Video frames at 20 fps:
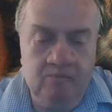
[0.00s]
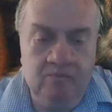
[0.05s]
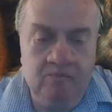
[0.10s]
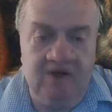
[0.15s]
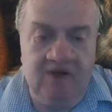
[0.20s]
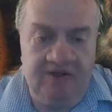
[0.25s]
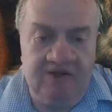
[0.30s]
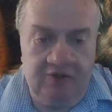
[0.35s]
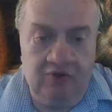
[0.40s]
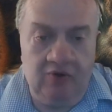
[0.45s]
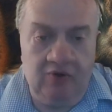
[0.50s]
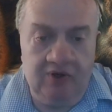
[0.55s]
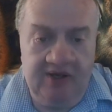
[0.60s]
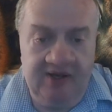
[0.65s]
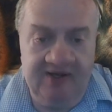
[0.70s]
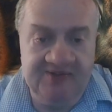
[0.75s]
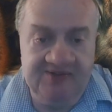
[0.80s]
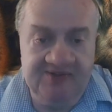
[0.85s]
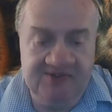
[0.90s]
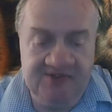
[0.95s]
that the dog
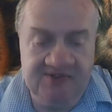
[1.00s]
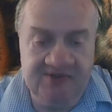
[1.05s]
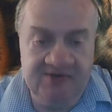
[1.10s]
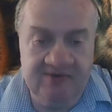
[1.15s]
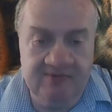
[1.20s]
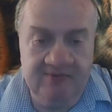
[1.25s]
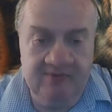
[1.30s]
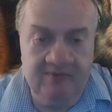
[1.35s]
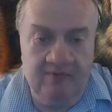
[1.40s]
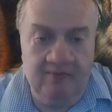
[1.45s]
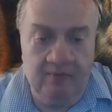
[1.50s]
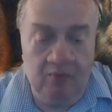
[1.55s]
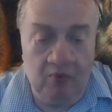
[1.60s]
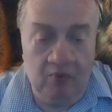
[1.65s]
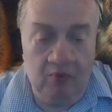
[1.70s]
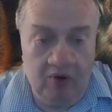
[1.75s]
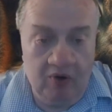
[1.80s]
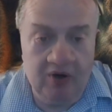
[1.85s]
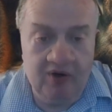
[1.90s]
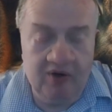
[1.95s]
gets
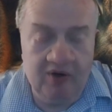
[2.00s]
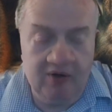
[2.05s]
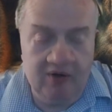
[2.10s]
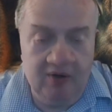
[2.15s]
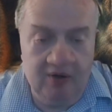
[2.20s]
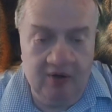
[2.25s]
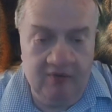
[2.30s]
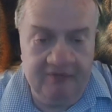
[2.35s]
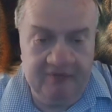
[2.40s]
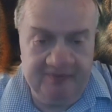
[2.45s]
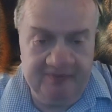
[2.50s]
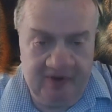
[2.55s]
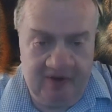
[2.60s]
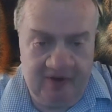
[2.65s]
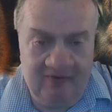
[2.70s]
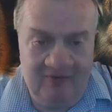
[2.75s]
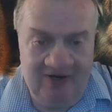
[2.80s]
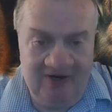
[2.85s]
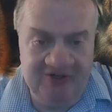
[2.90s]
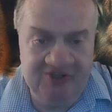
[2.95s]
more from the
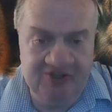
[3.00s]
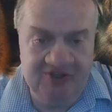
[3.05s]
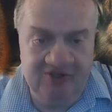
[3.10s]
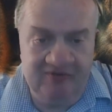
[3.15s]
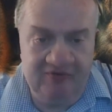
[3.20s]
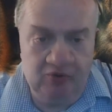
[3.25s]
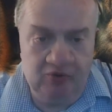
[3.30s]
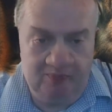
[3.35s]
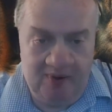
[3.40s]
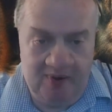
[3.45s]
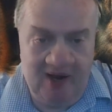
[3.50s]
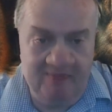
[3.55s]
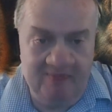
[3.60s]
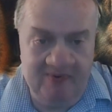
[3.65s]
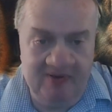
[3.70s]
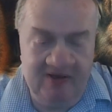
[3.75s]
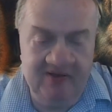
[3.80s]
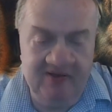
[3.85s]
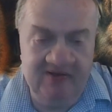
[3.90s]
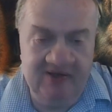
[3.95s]
correction of you
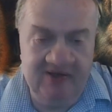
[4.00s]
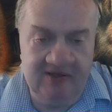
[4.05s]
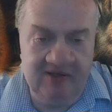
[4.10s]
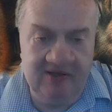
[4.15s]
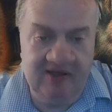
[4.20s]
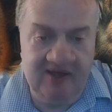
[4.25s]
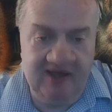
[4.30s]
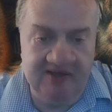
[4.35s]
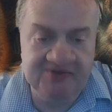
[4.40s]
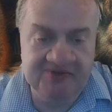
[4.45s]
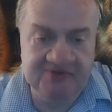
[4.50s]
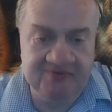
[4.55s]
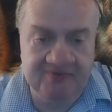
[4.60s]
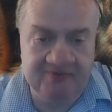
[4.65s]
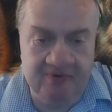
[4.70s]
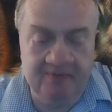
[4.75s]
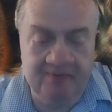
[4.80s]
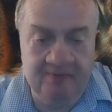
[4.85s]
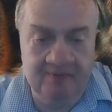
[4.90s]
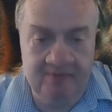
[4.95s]
popping it than it gets
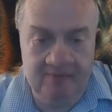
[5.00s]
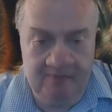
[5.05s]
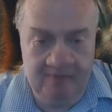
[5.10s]
from